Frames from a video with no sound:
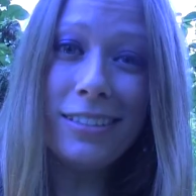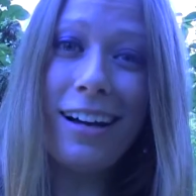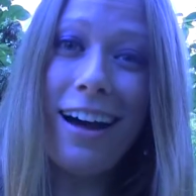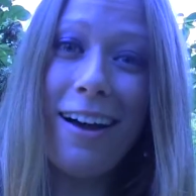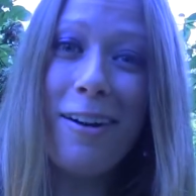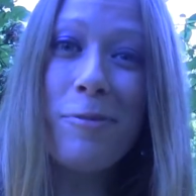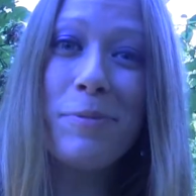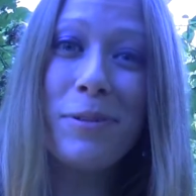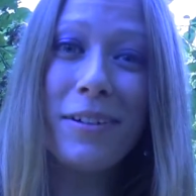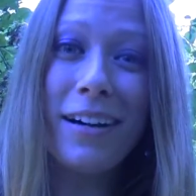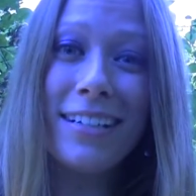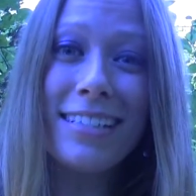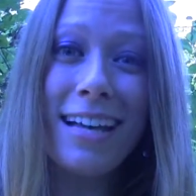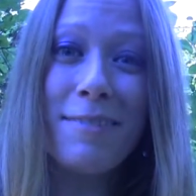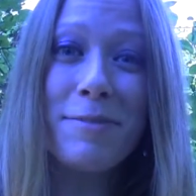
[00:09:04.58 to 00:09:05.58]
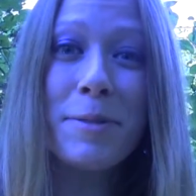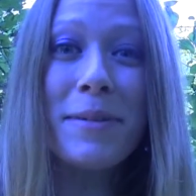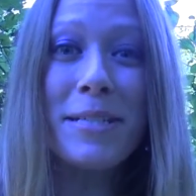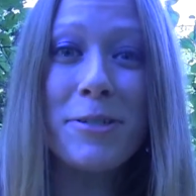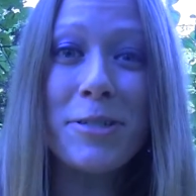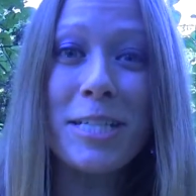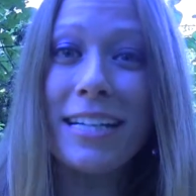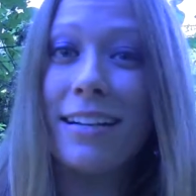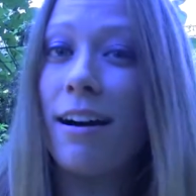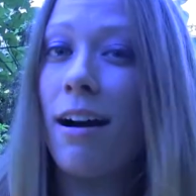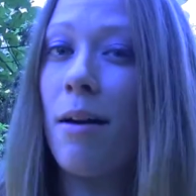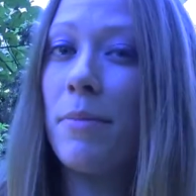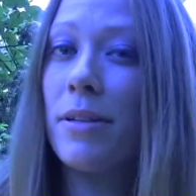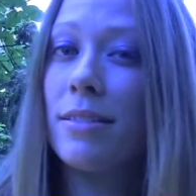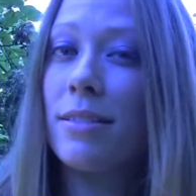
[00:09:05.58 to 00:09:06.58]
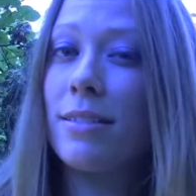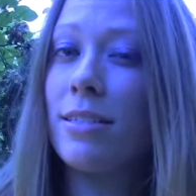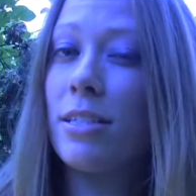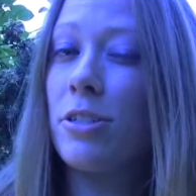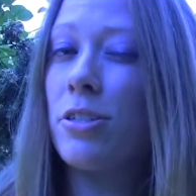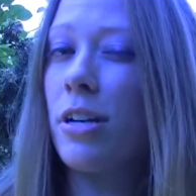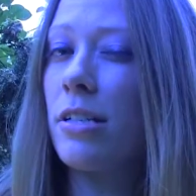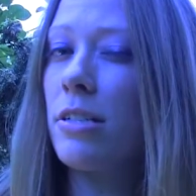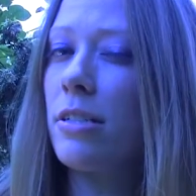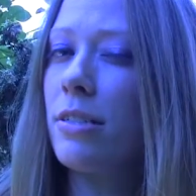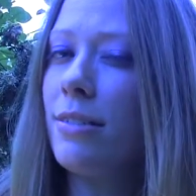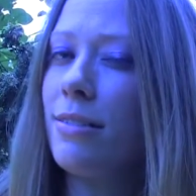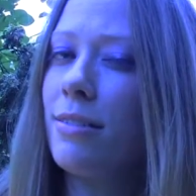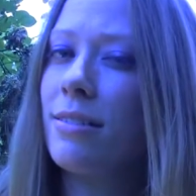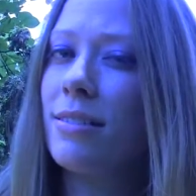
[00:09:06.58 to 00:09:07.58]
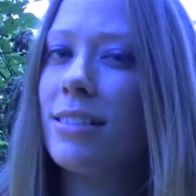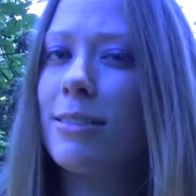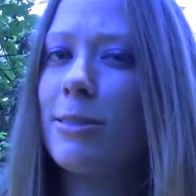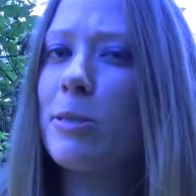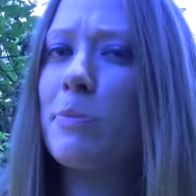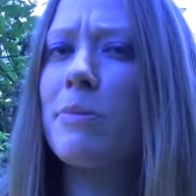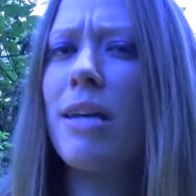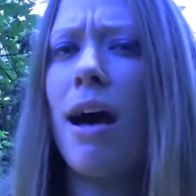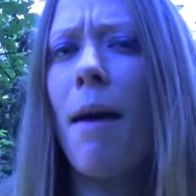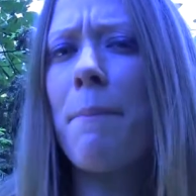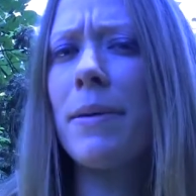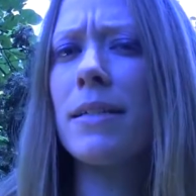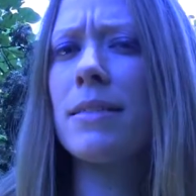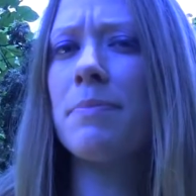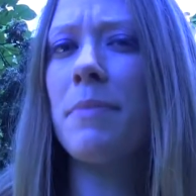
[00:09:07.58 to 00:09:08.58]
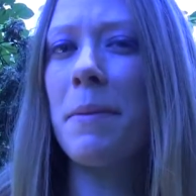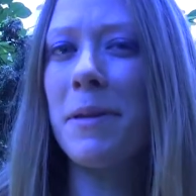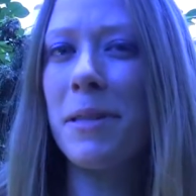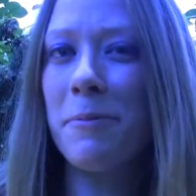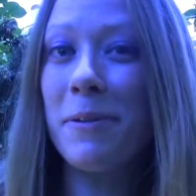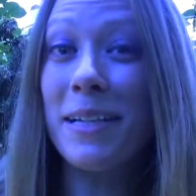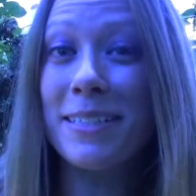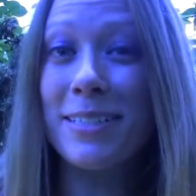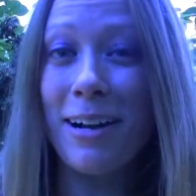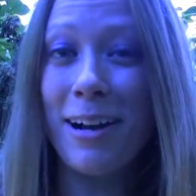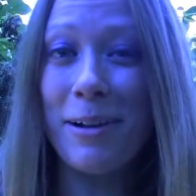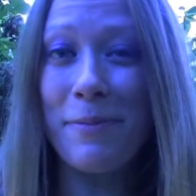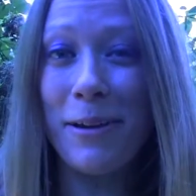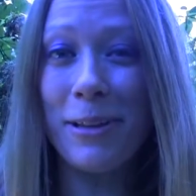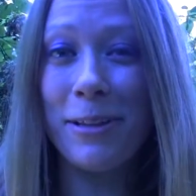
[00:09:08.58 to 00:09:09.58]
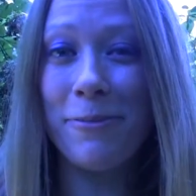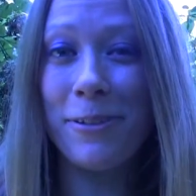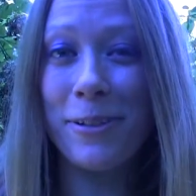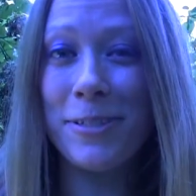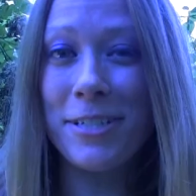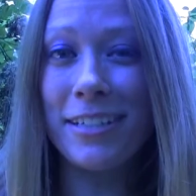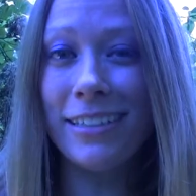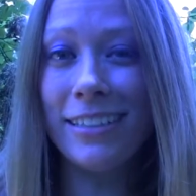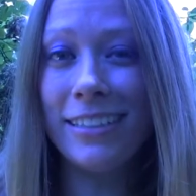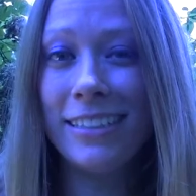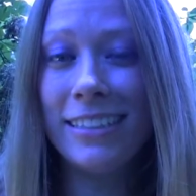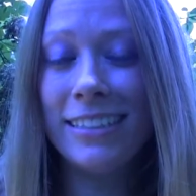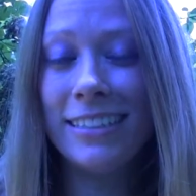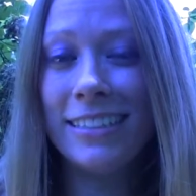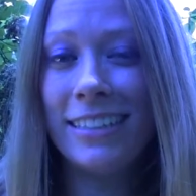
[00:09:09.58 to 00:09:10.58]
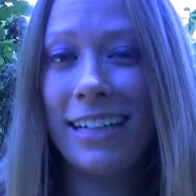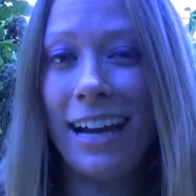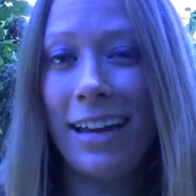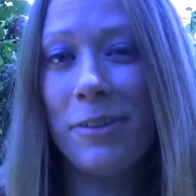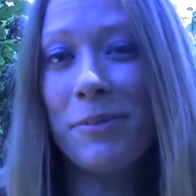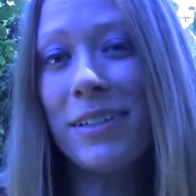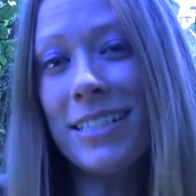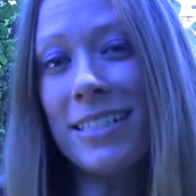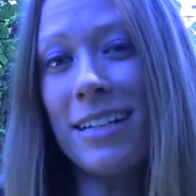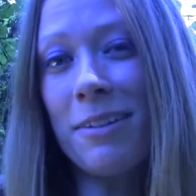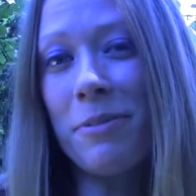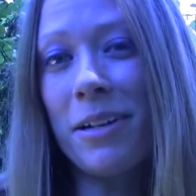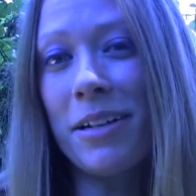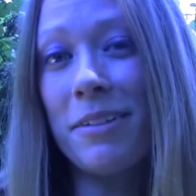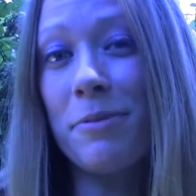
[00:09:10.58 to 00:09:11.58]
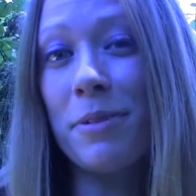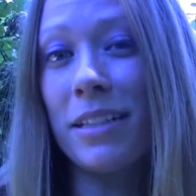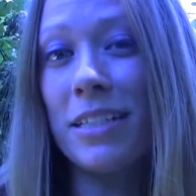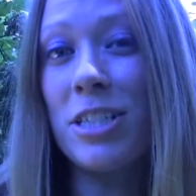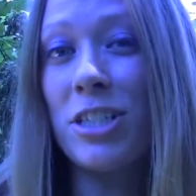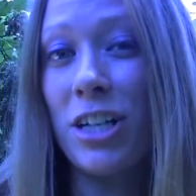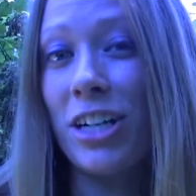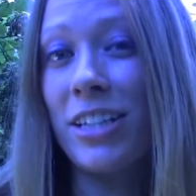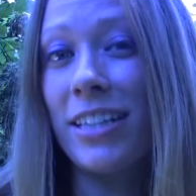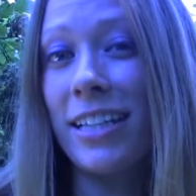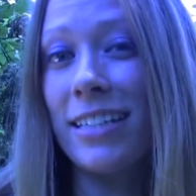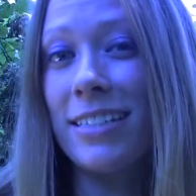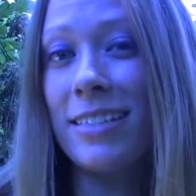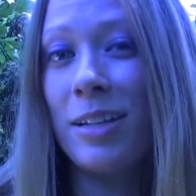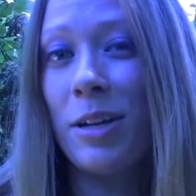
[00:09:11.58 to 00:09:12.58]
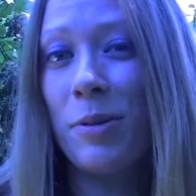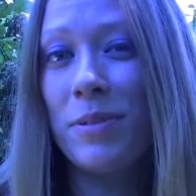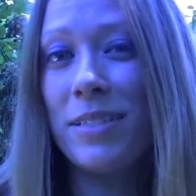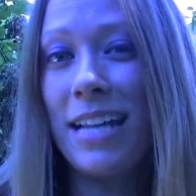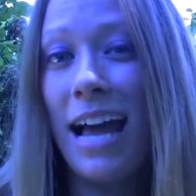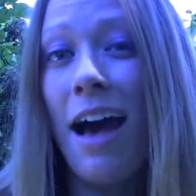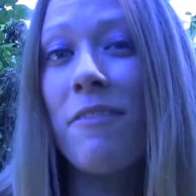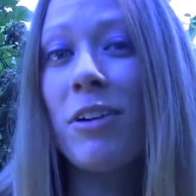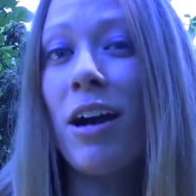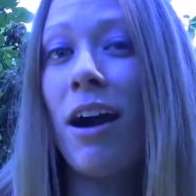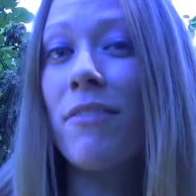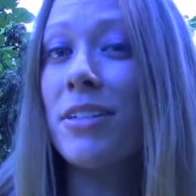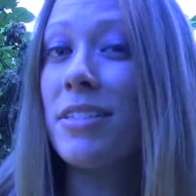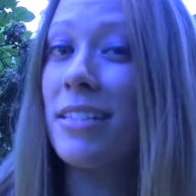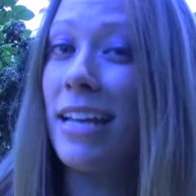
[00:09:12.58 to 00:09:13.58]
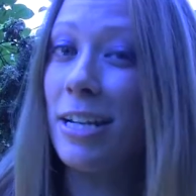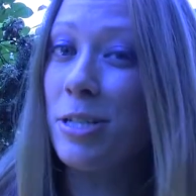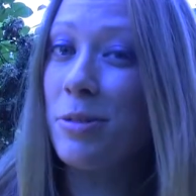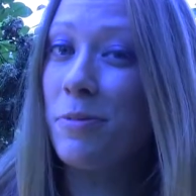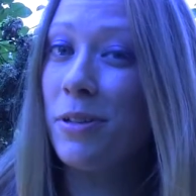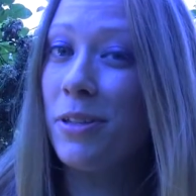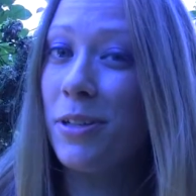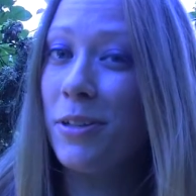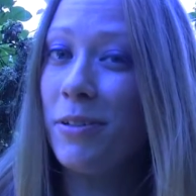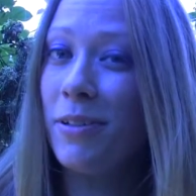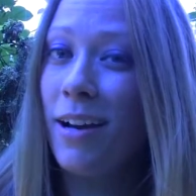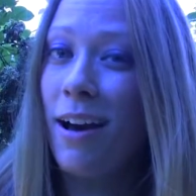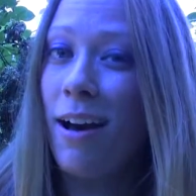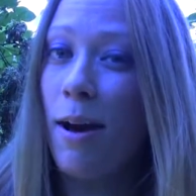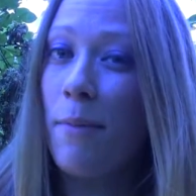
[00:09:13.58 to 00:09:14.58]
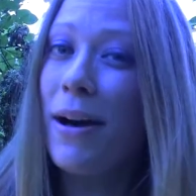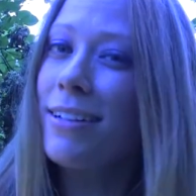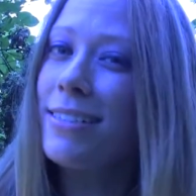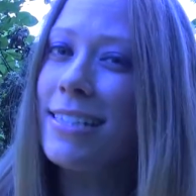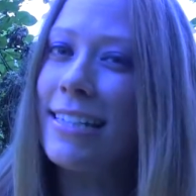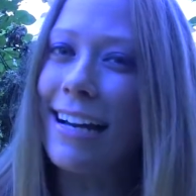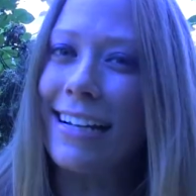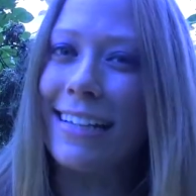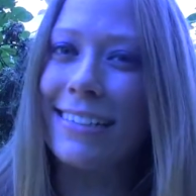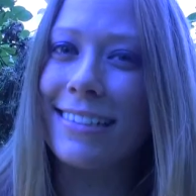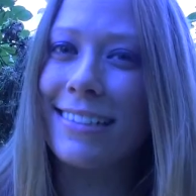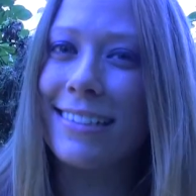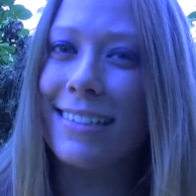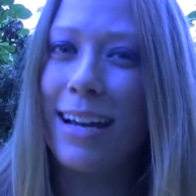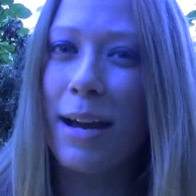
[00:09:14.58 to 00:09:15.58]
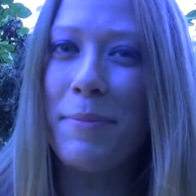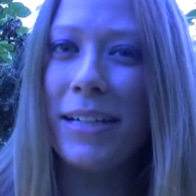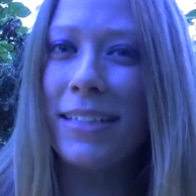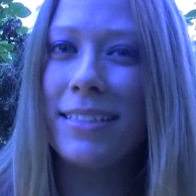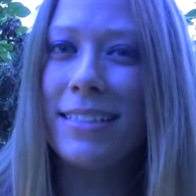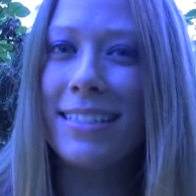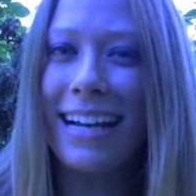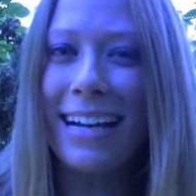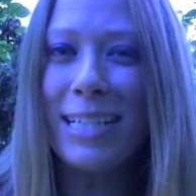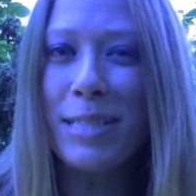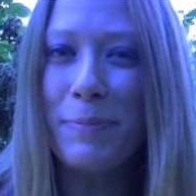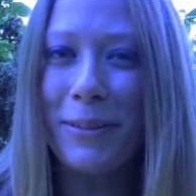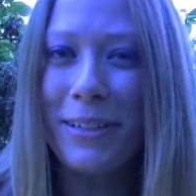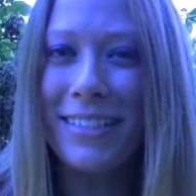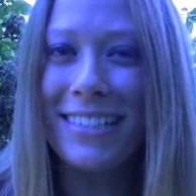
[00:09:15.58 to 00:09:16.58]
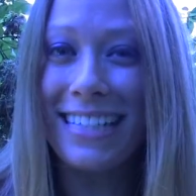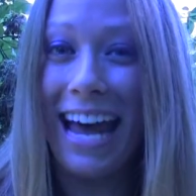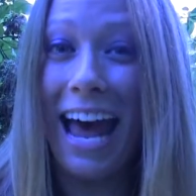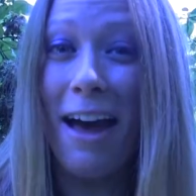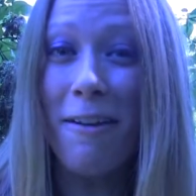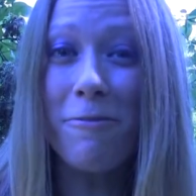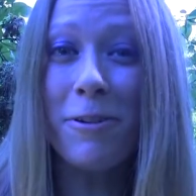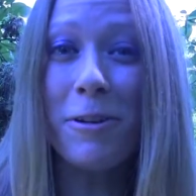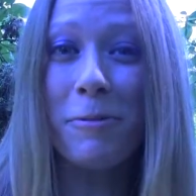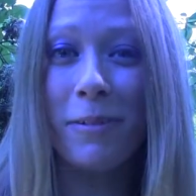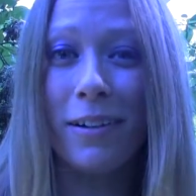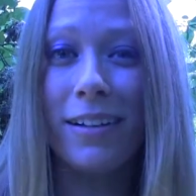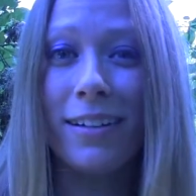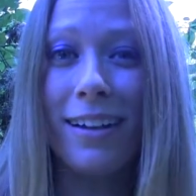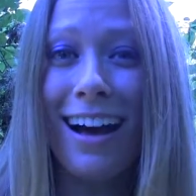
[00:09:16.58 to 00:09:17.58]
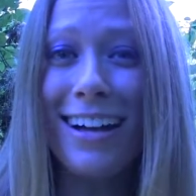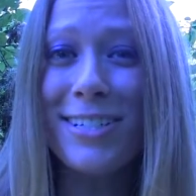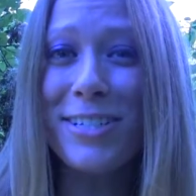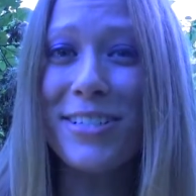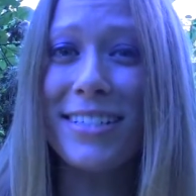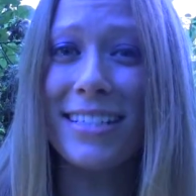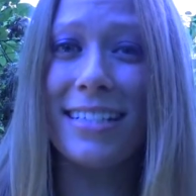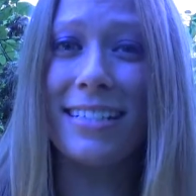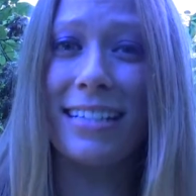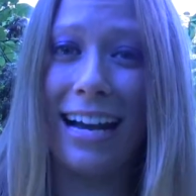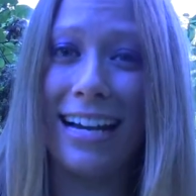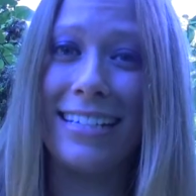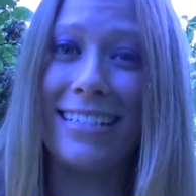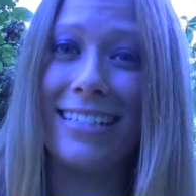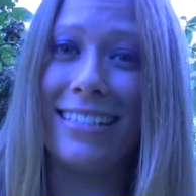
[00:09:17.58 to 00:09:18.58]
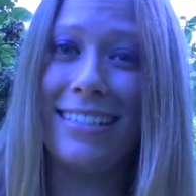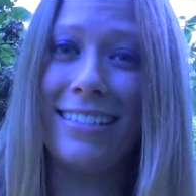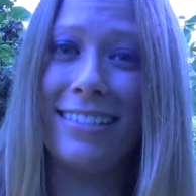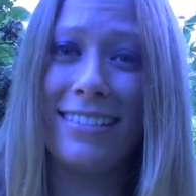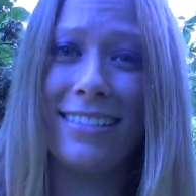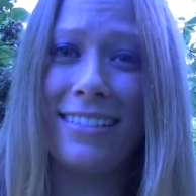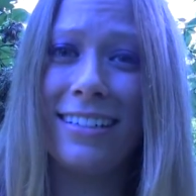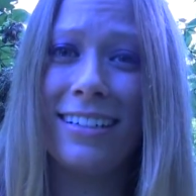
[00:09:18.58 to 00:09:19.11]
I hope you guys have some interesting comments and suggestions, some topics maybe that we could talk about in the future. And the reason I wanted to really start this was to have a conversation with you about science. I mean, science belongs to everyone, not just the scientists.